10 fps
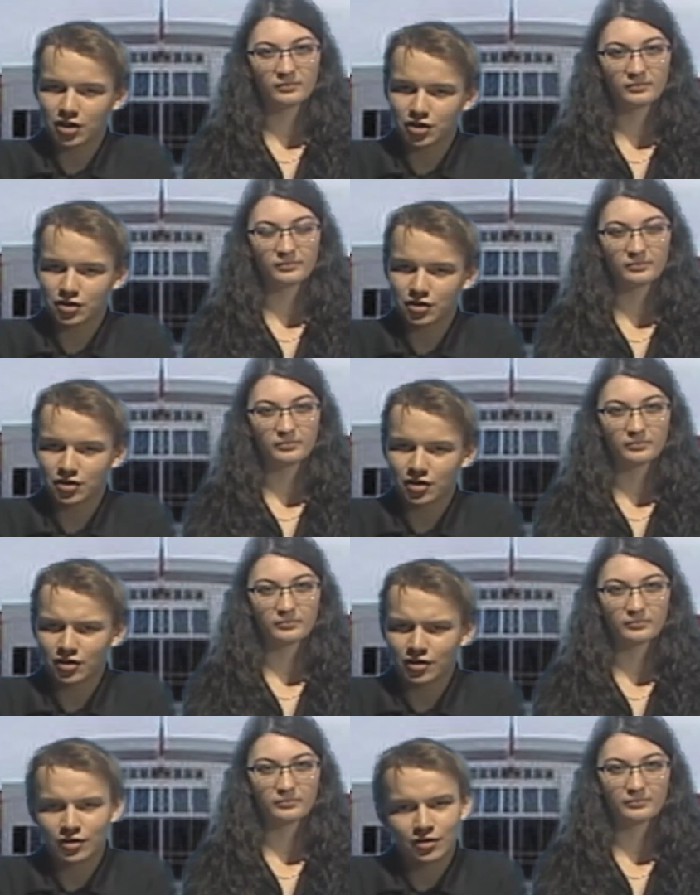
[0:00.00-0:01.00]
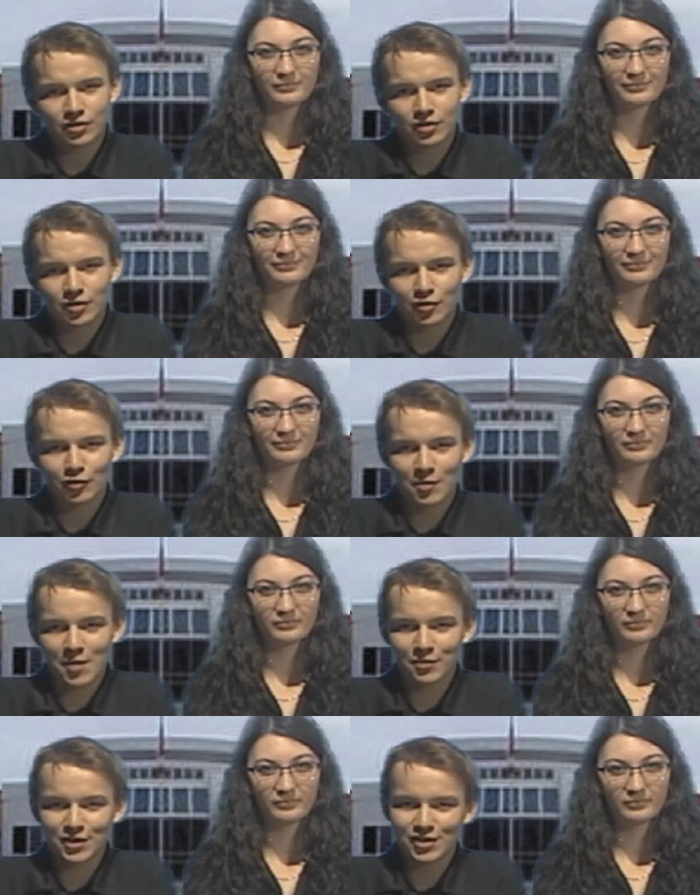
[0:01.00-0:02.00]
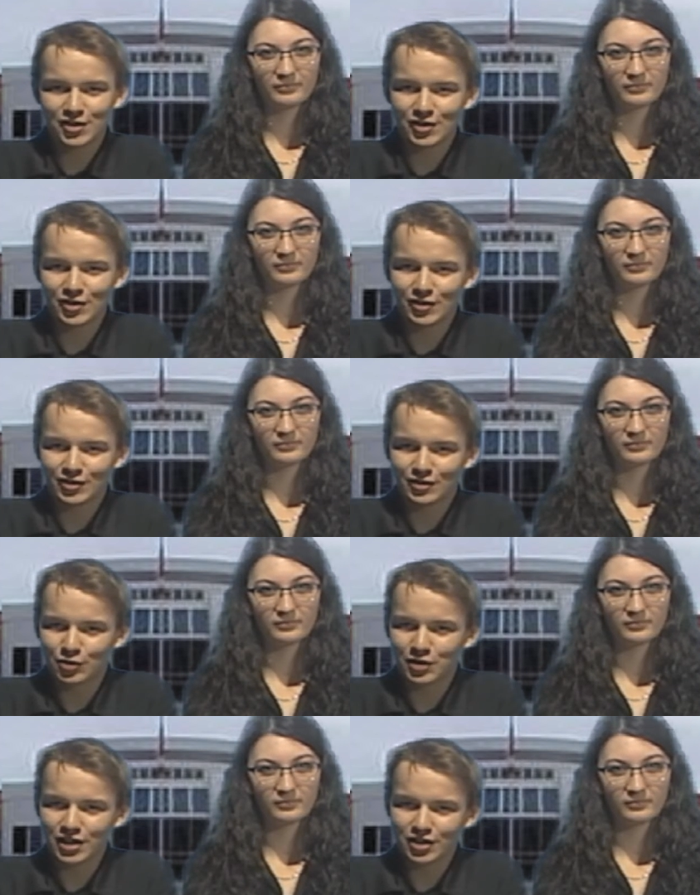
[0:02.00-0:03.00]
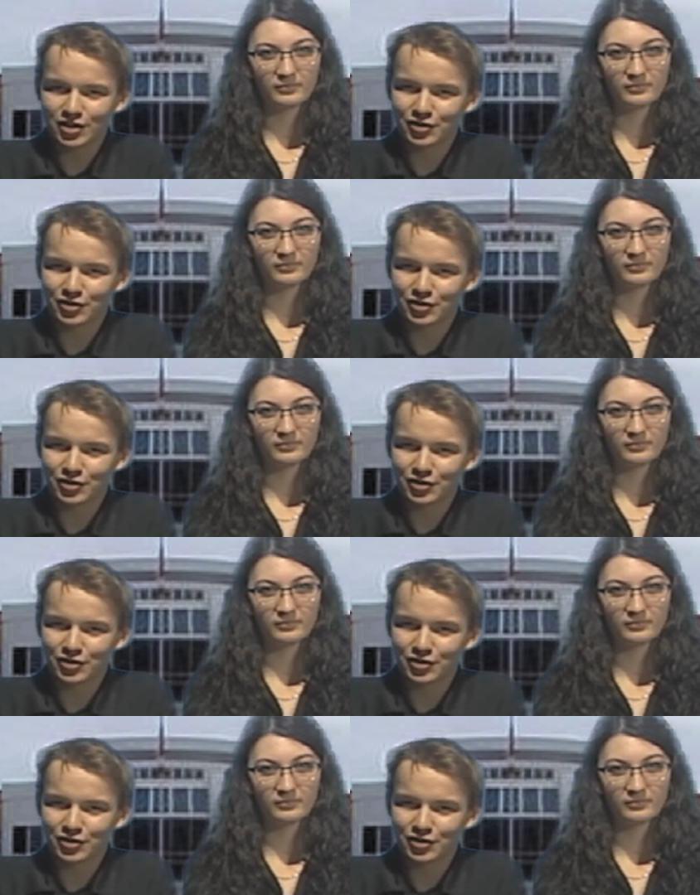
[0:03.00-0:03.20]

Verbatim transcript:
Speaker 1: wedges. Remember to tweet your